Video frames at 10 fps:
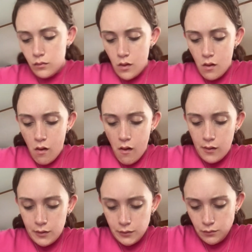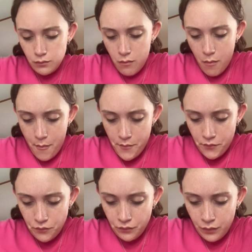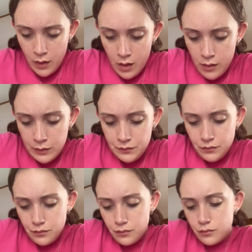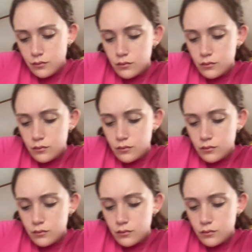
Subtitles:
Sean, on the other hand, very aggressive.